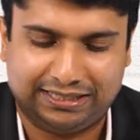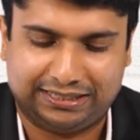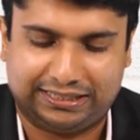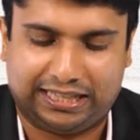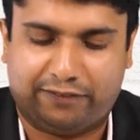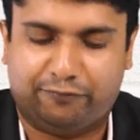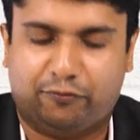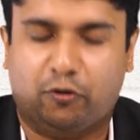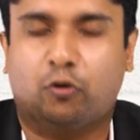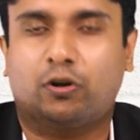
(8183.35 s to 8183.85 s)

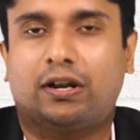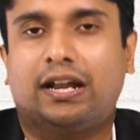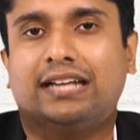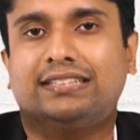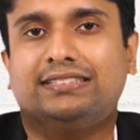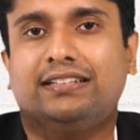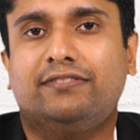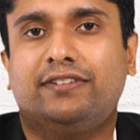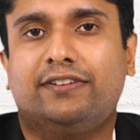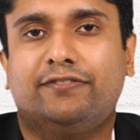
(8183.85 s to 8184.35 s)
that
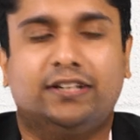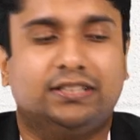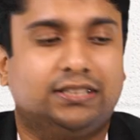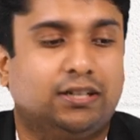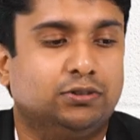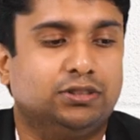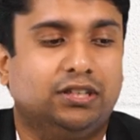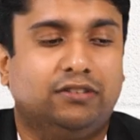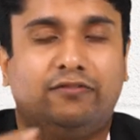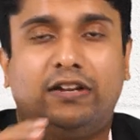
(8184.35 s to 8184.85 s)

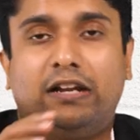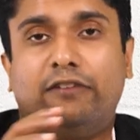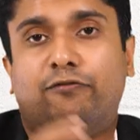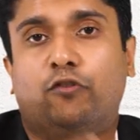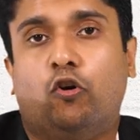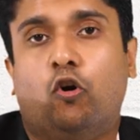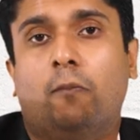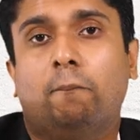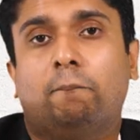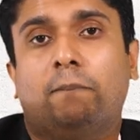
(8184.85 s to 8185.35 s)
4,75,000 will
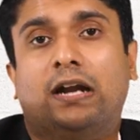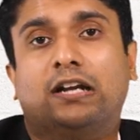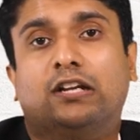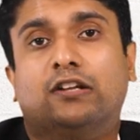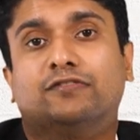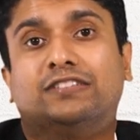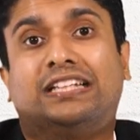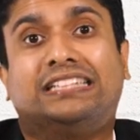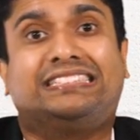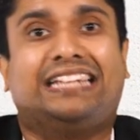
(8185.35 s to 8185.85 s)
form part
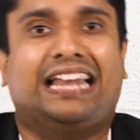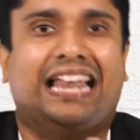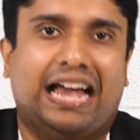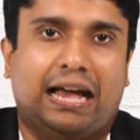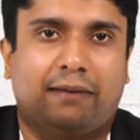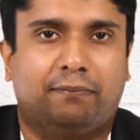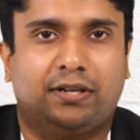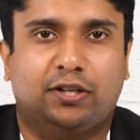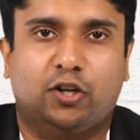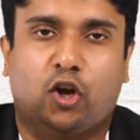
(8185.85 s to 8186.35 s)
of the
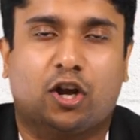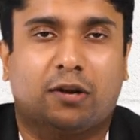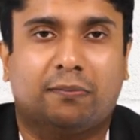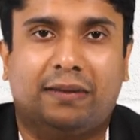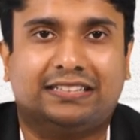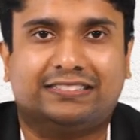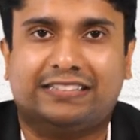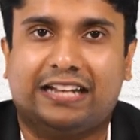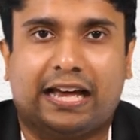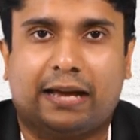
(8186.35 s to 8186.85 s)
slab,
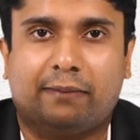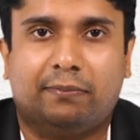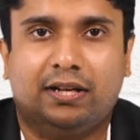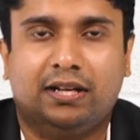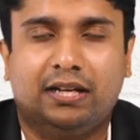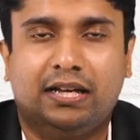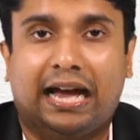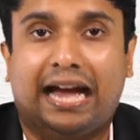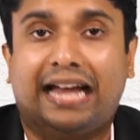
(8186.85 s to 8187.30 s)
normal slab,